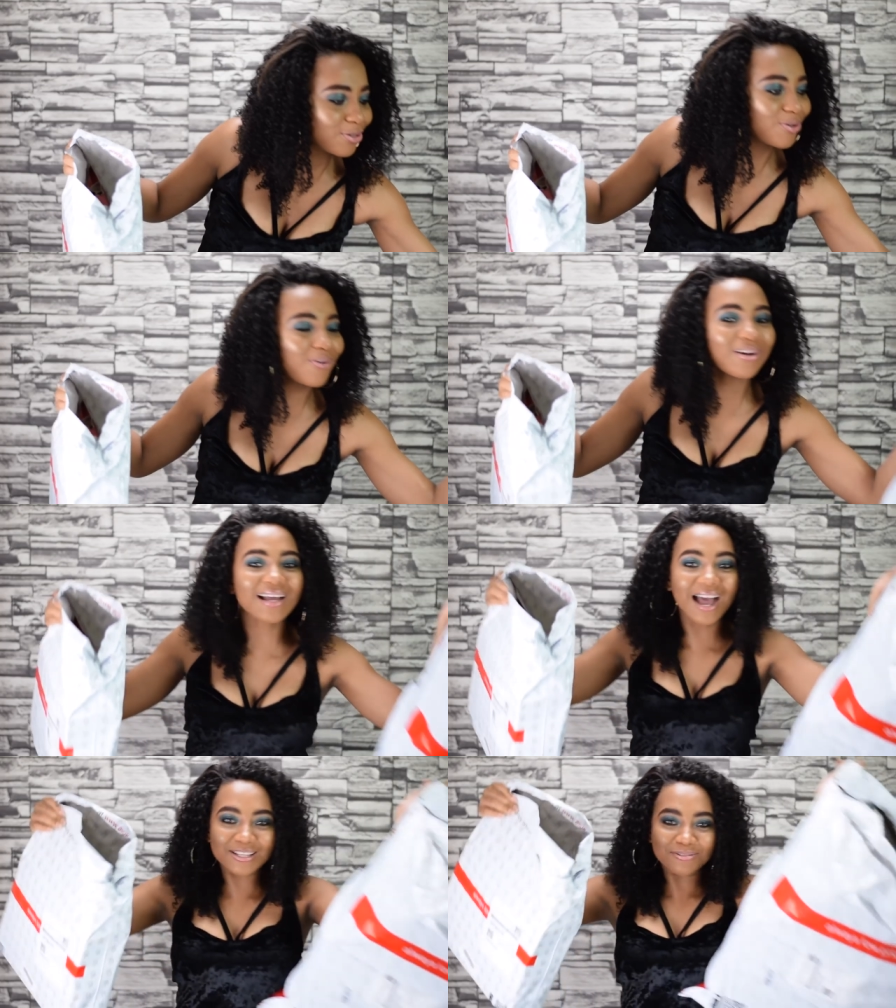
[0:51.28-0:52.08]
You
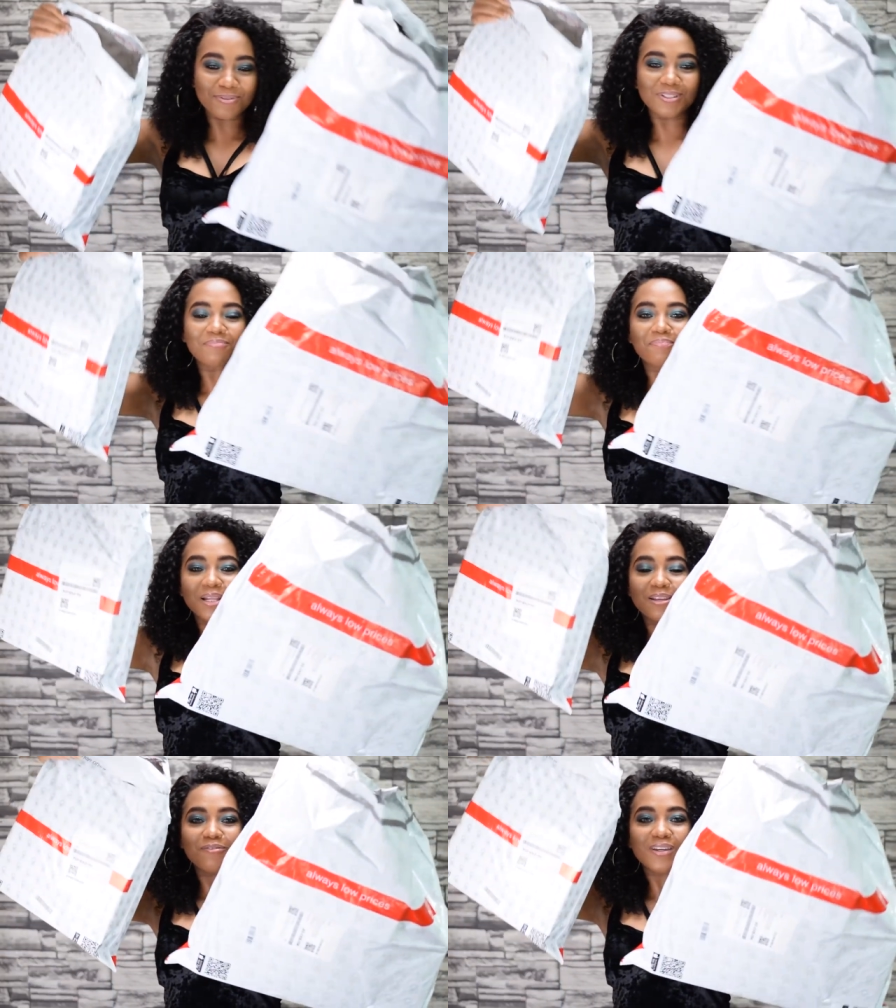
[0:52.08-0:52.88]
guys wouldn't
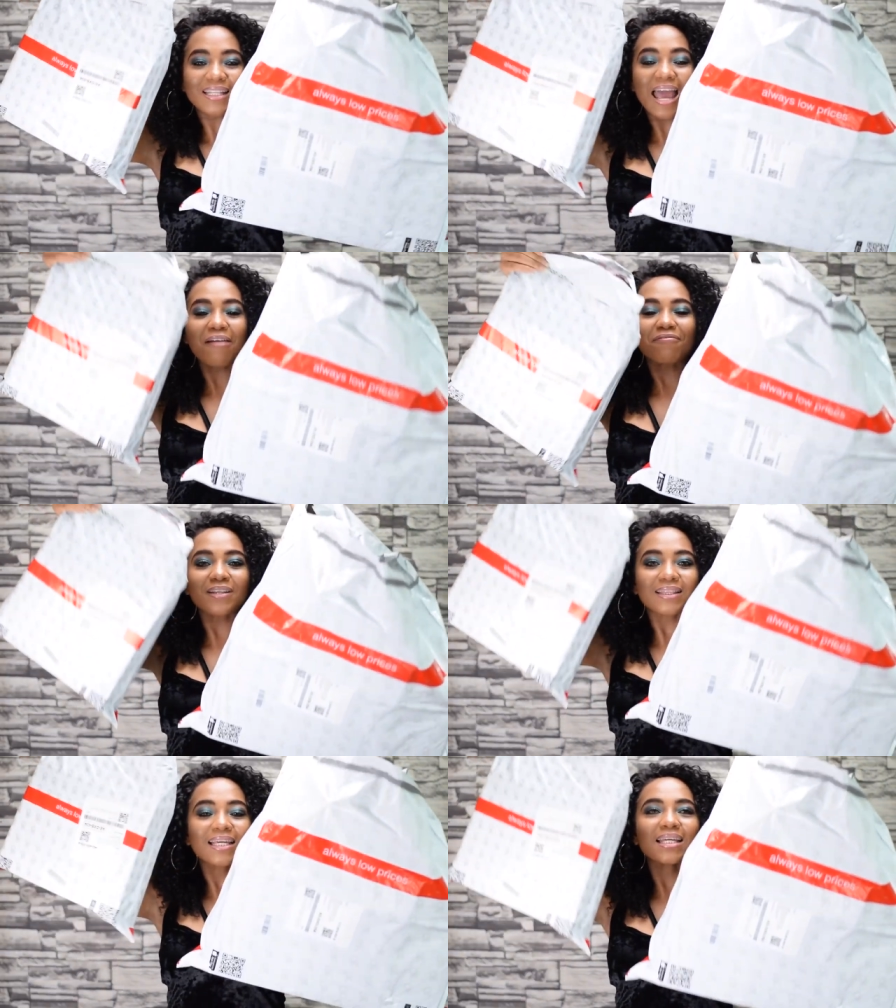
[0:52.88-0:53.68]
believe it.
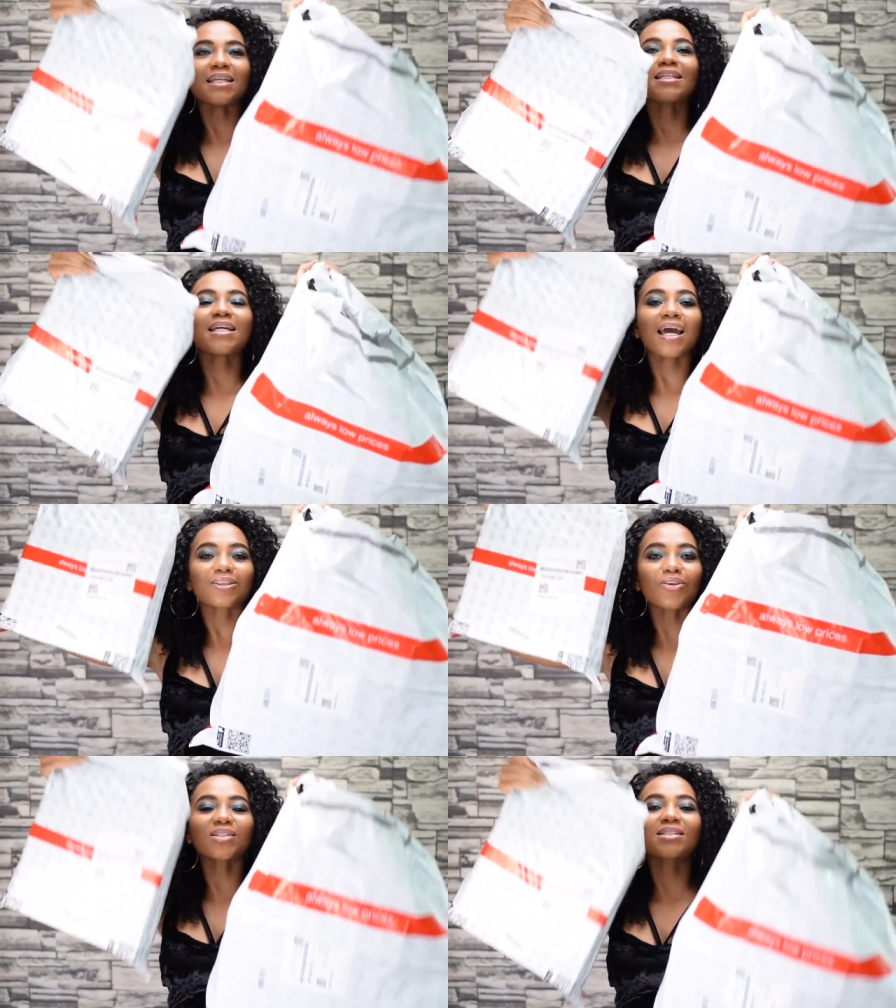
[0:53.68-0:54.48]
Everything in here
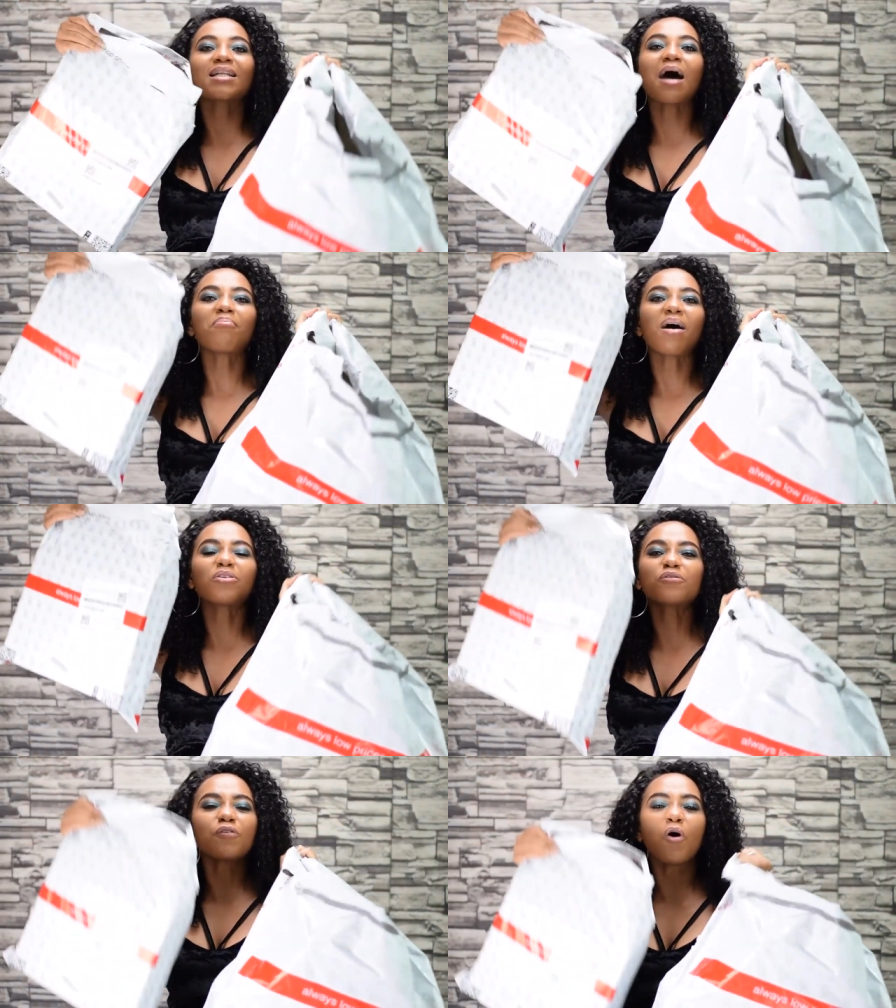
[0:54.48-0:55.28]
doesn't
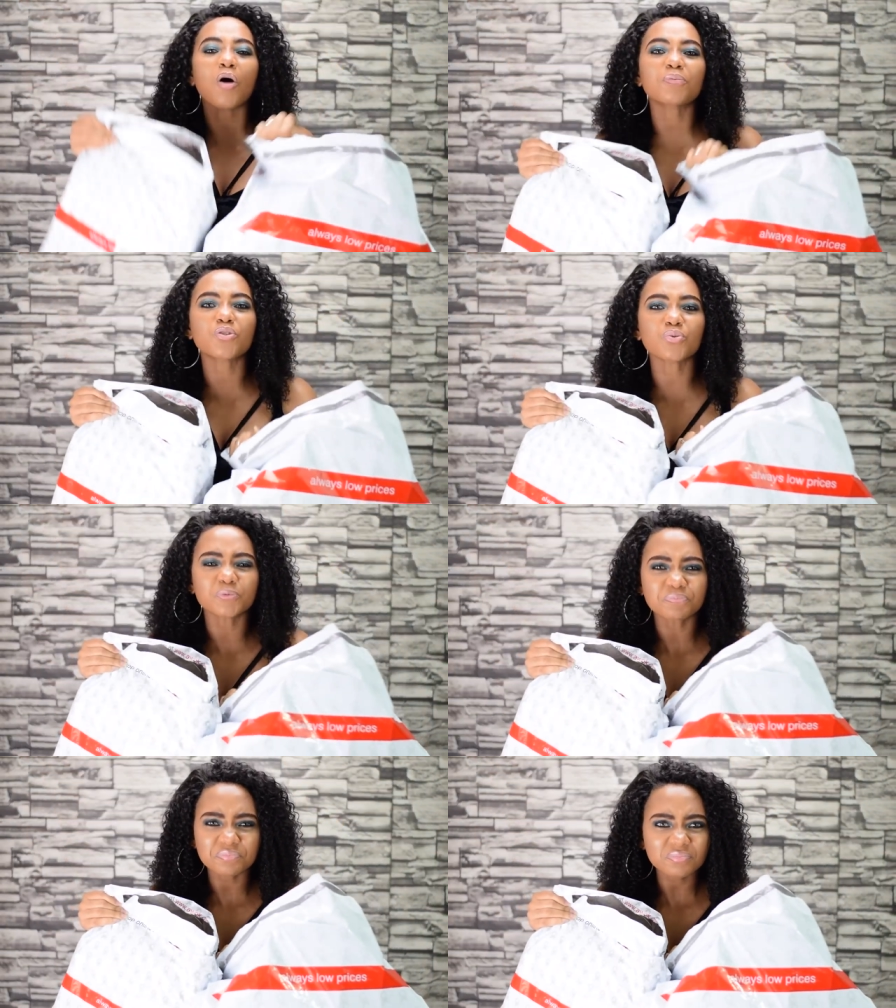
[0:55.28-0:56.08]
amount for up to,
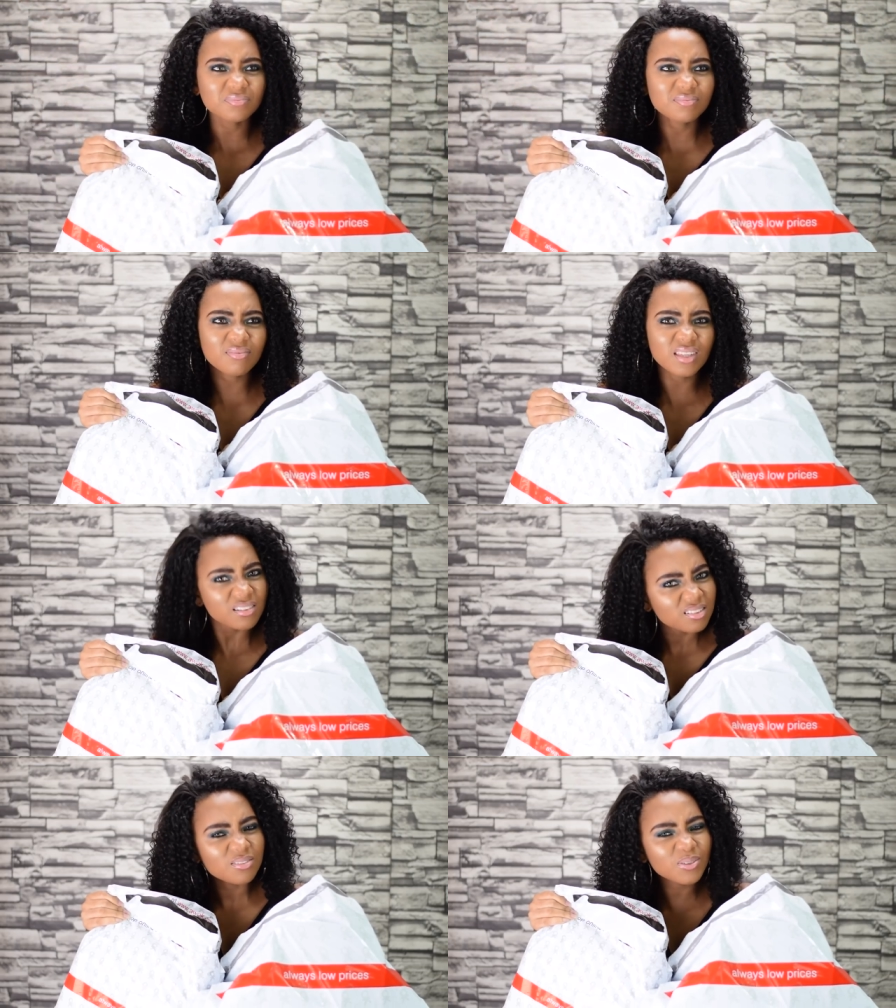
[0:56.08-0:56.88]

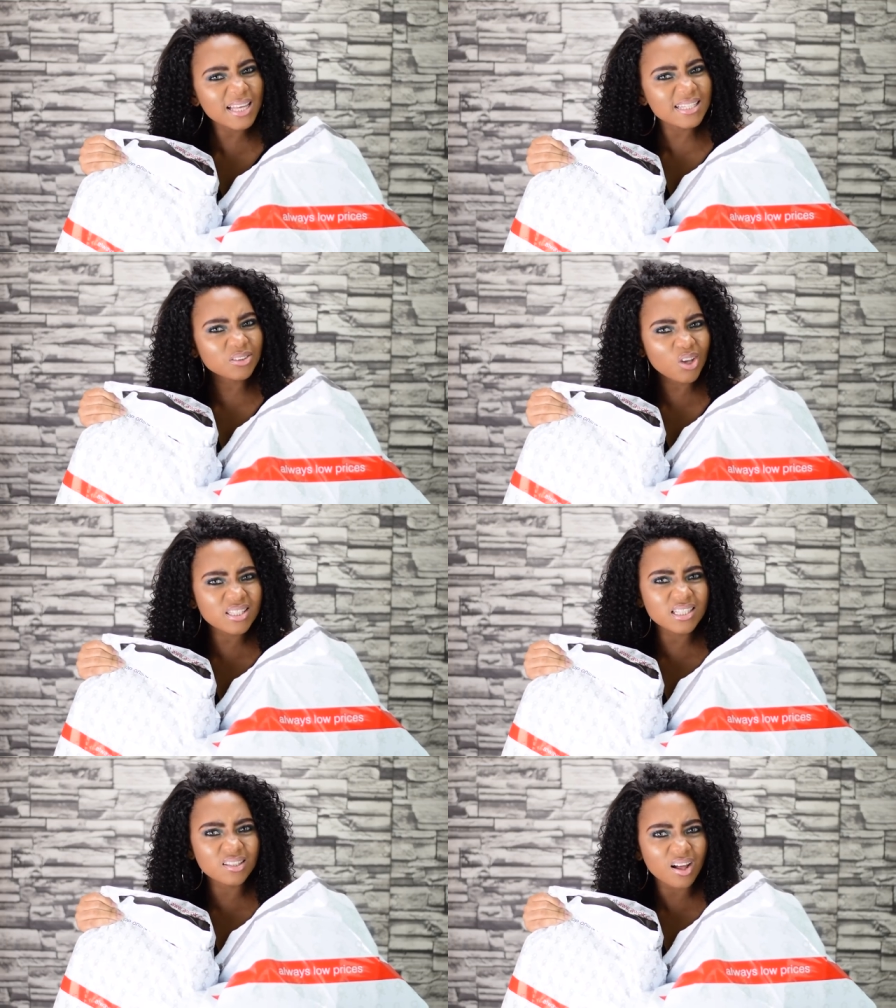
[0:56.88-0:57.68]
would I say
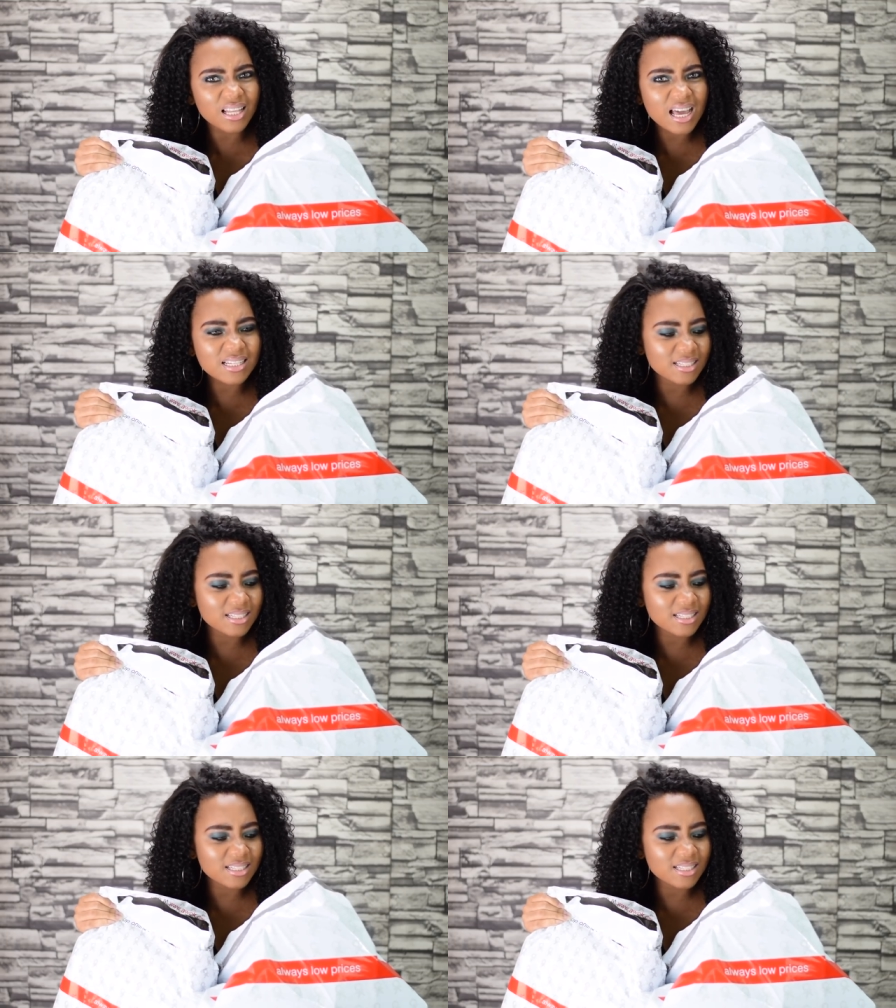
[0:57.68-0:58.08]
thirty dollars?